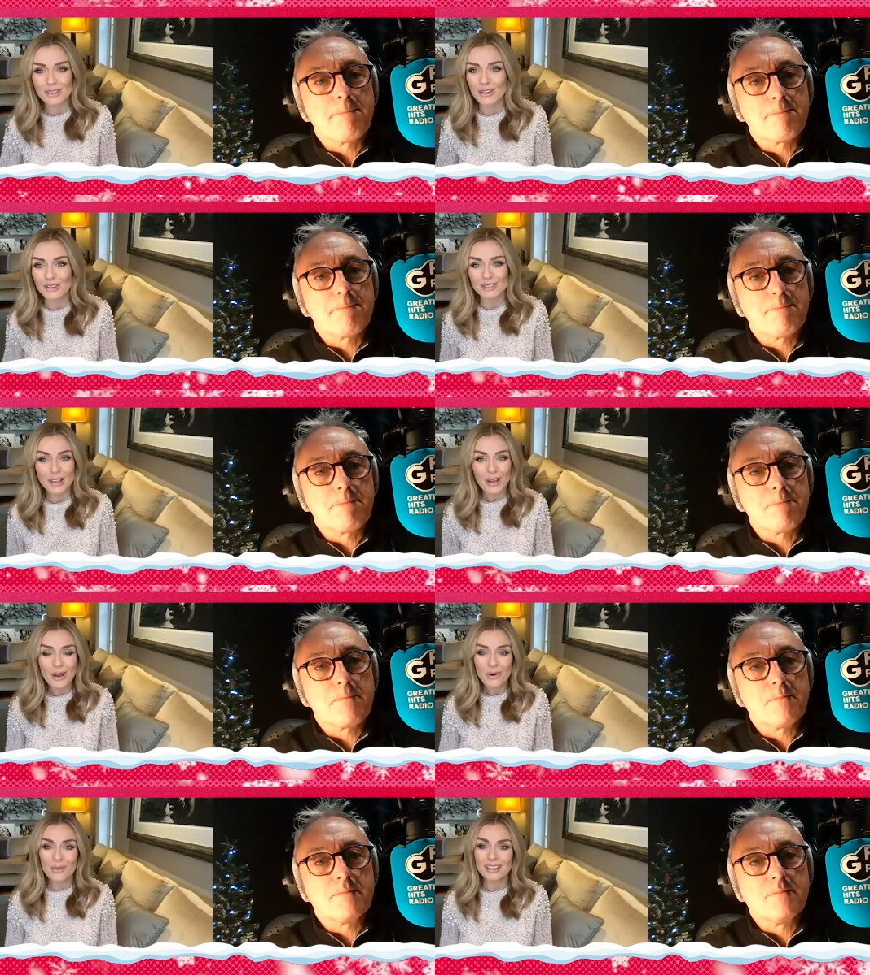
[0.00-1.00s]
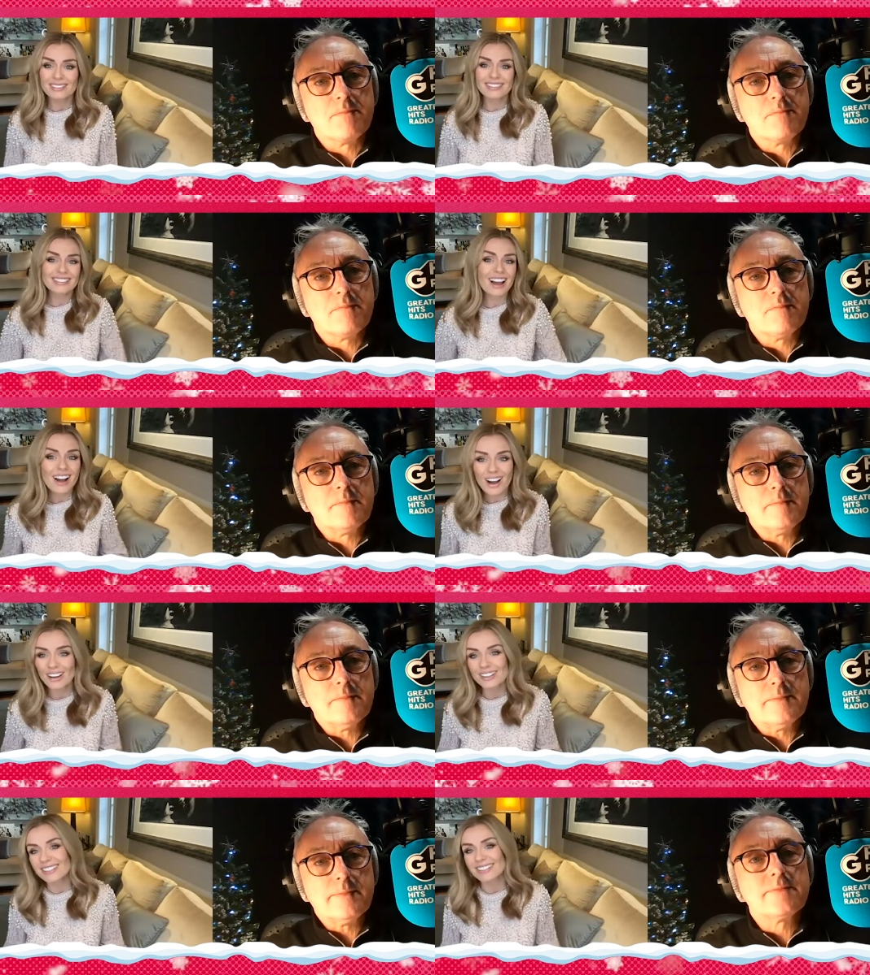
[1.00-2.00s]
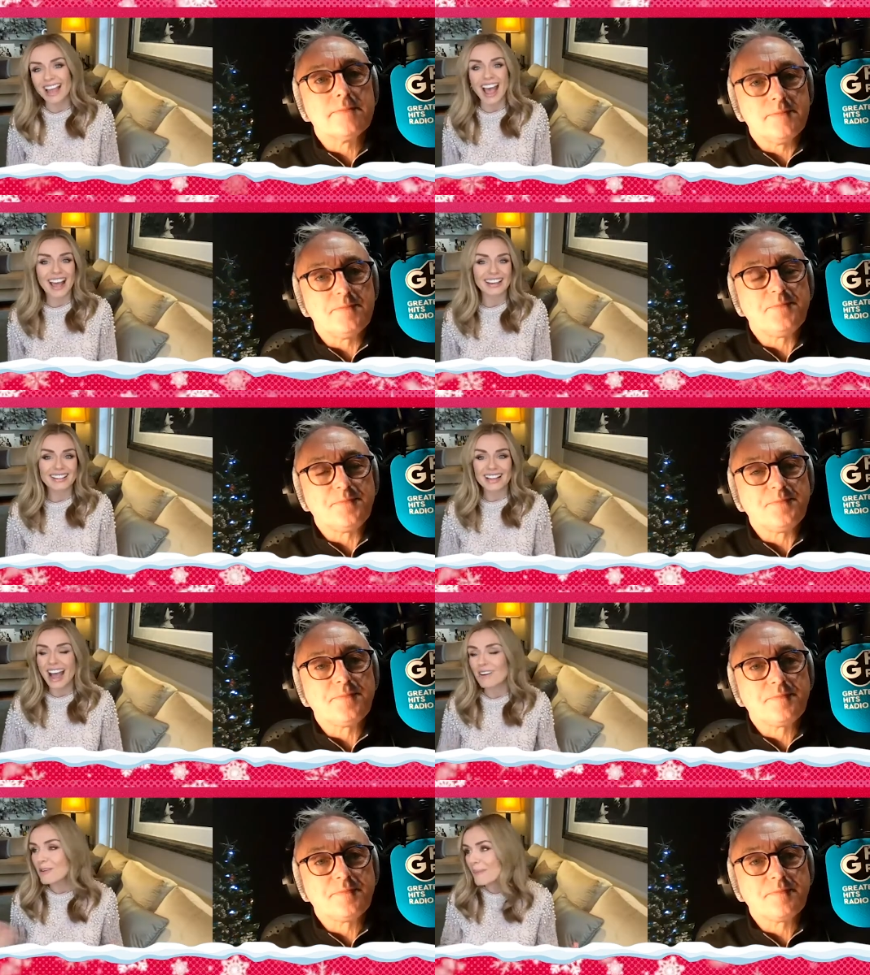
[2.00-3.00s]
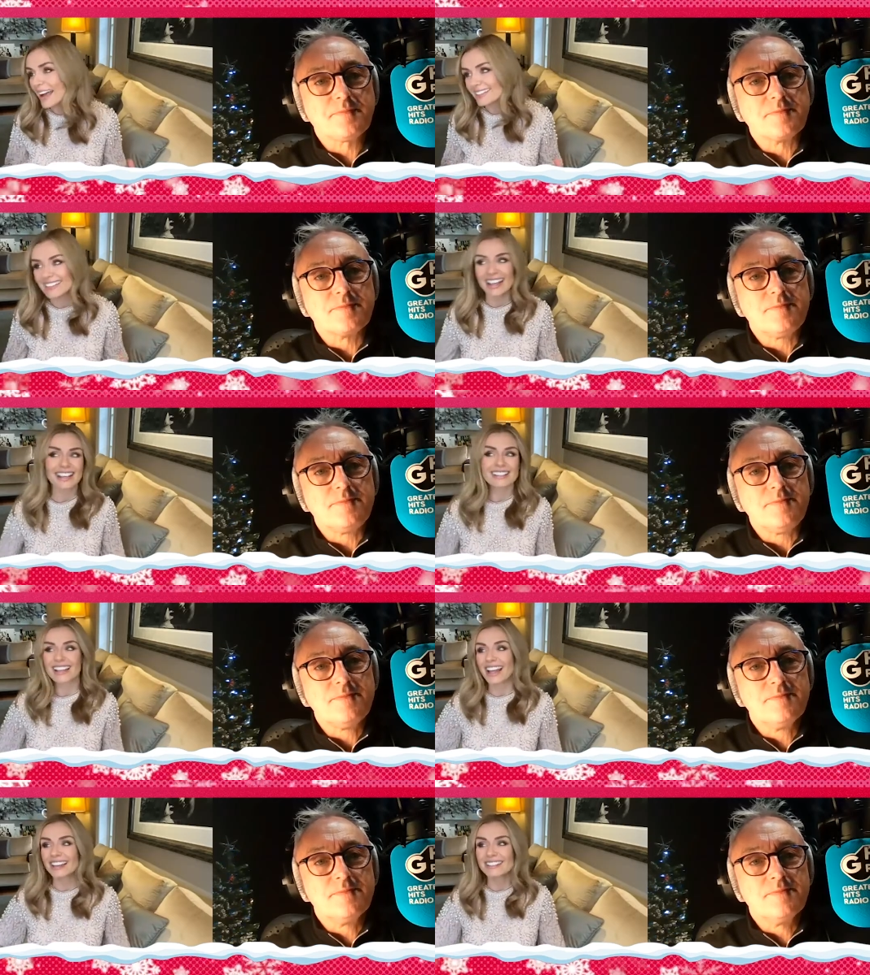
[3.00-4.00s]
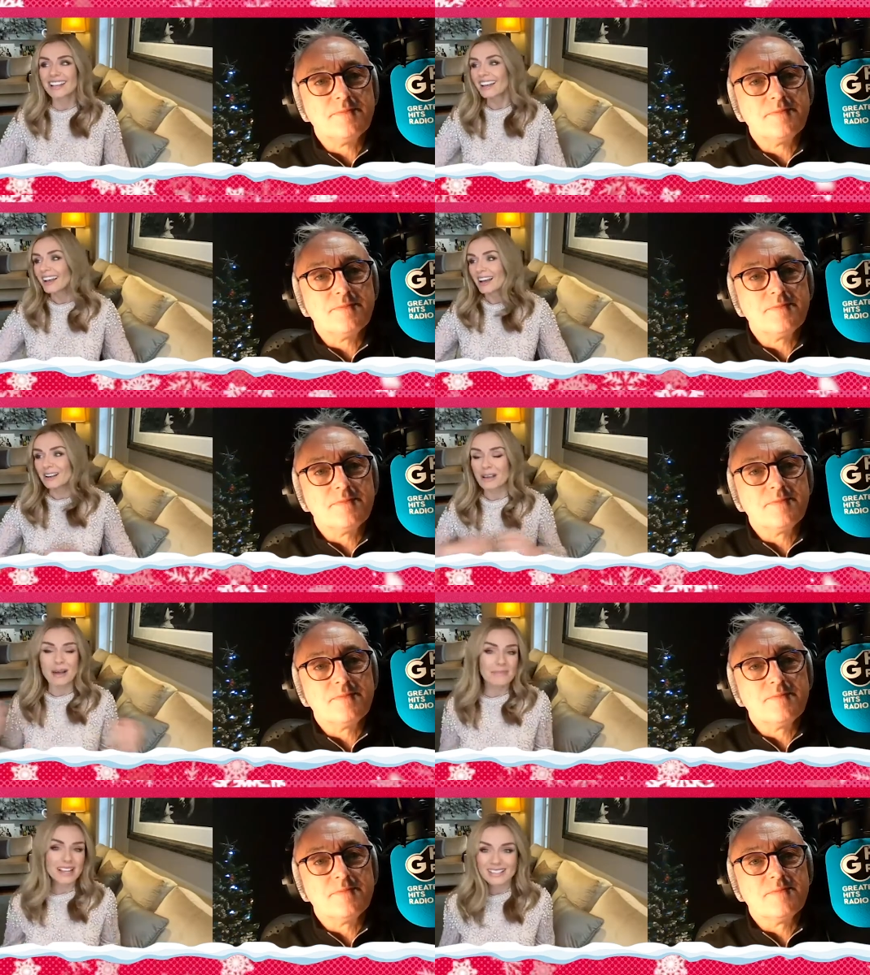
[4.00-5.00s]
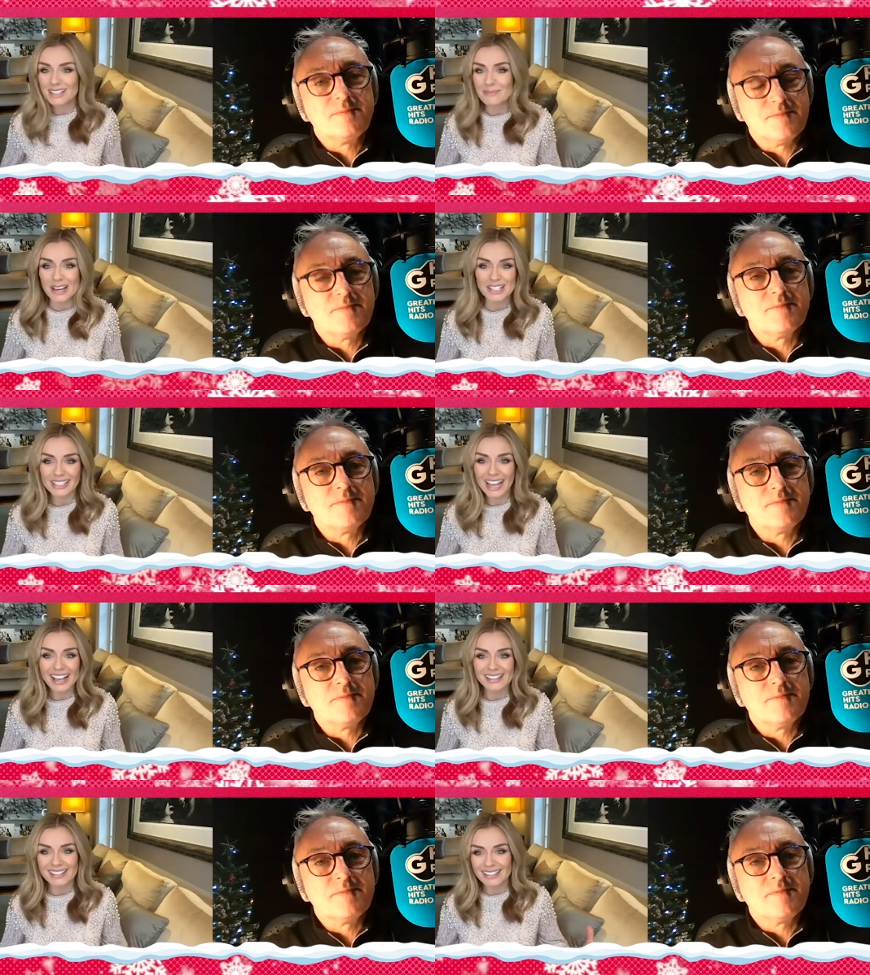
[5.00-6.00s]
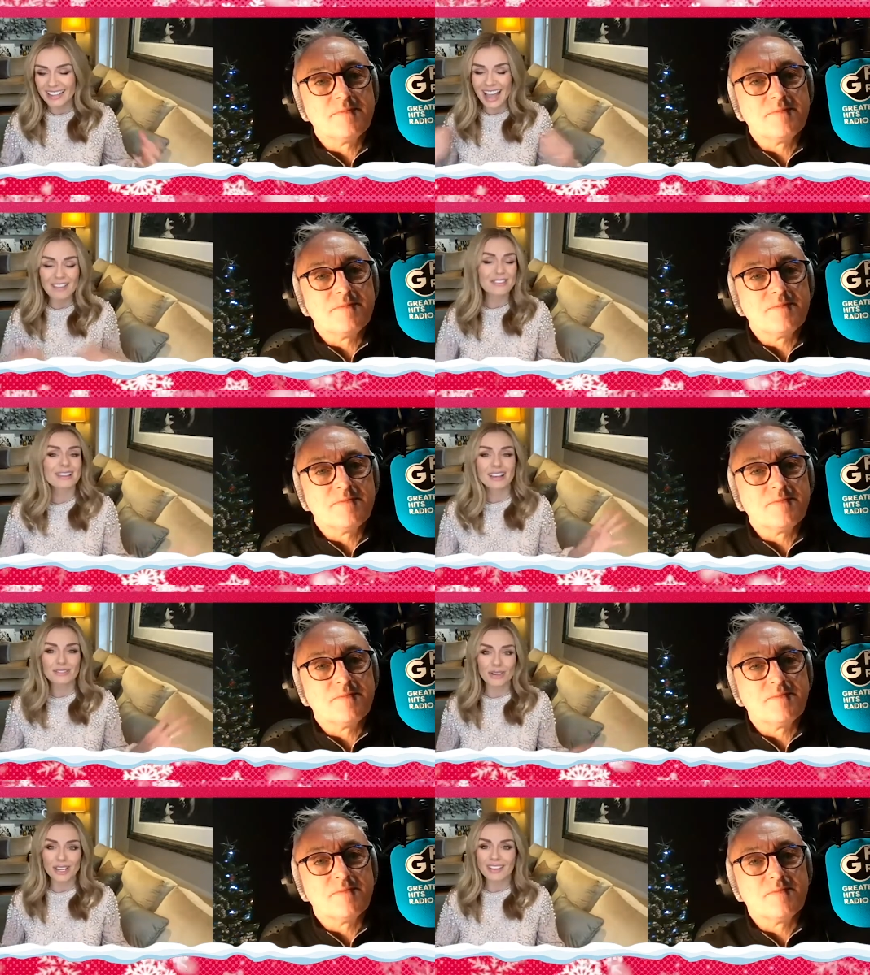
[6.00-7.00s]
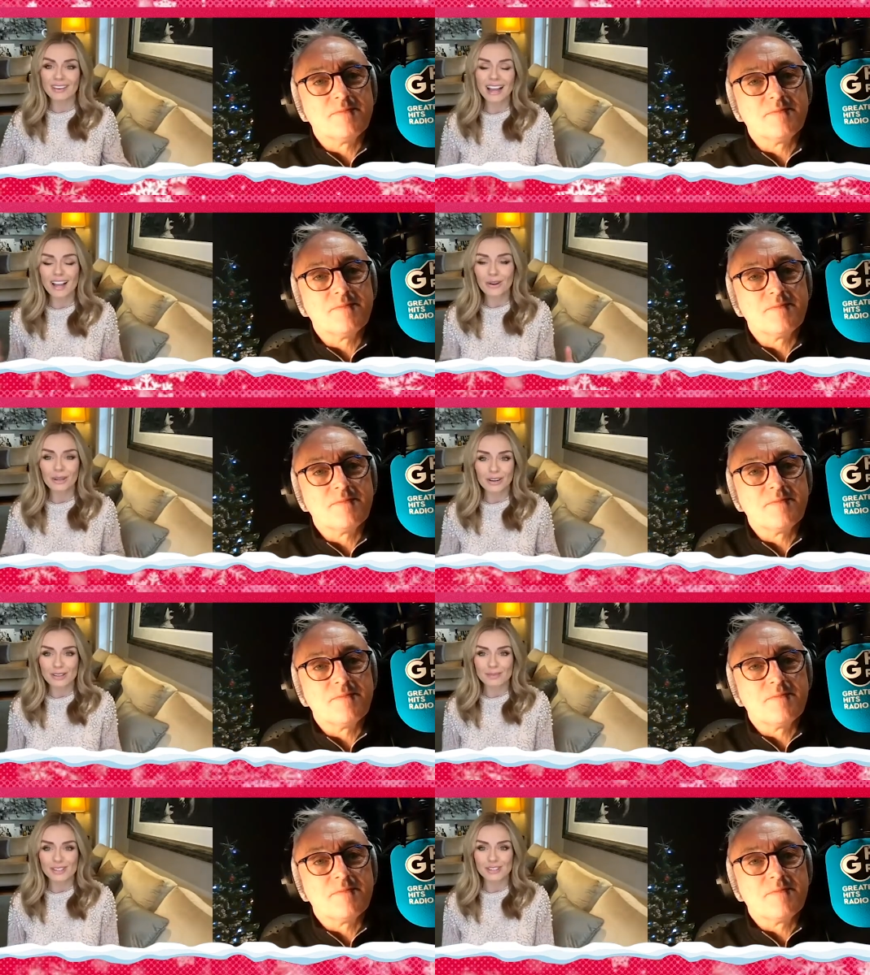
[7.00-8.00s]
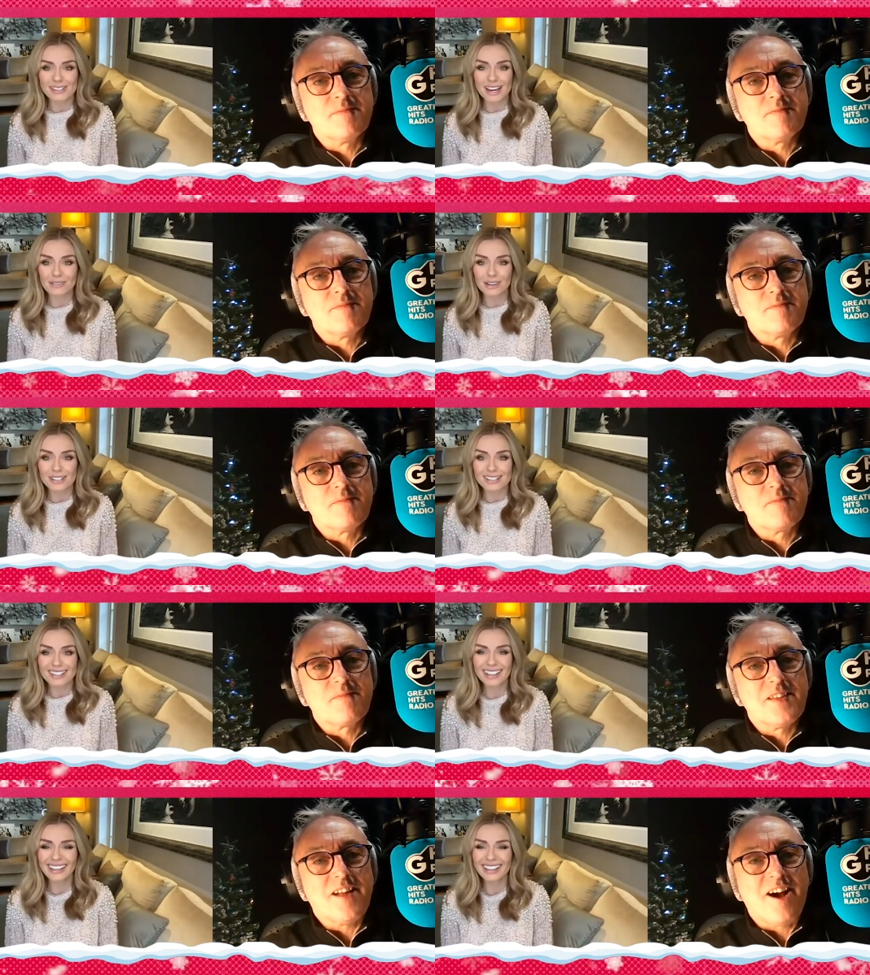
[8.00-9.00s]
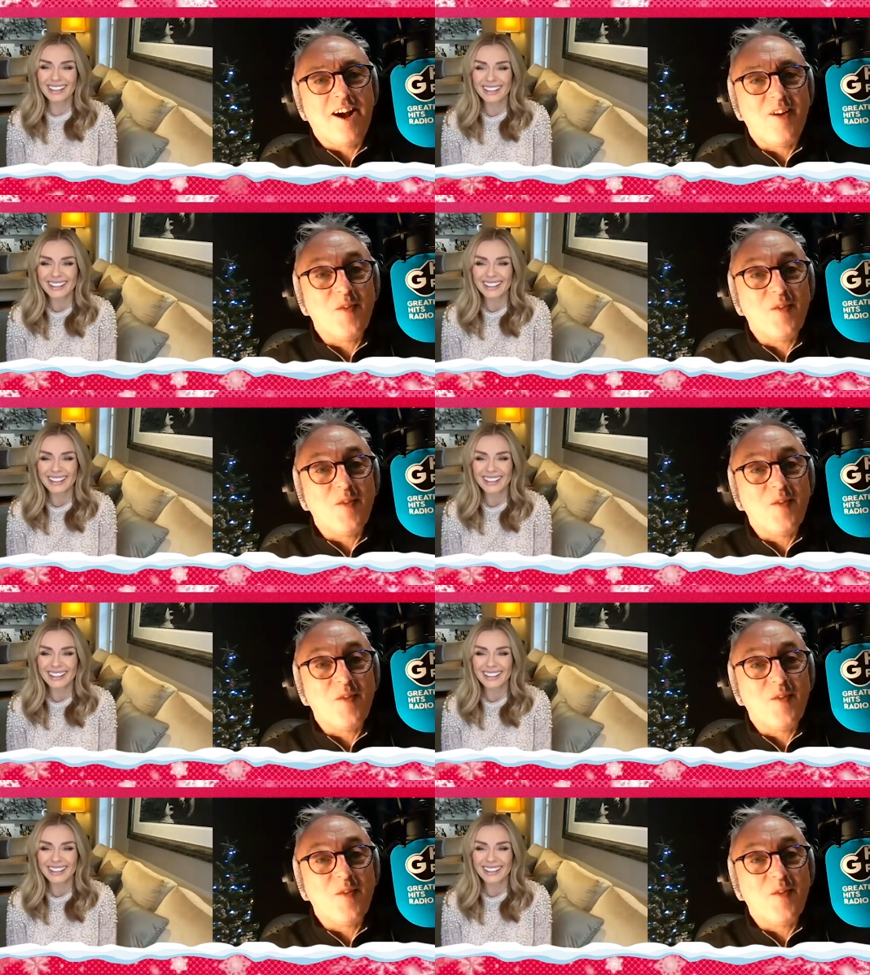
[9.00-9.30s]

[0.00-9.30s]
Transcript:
Speaker 1: songs with dance and acrobatics and amazing special guests and everything thrown in there. I, I call it Christmas on steroids. oh,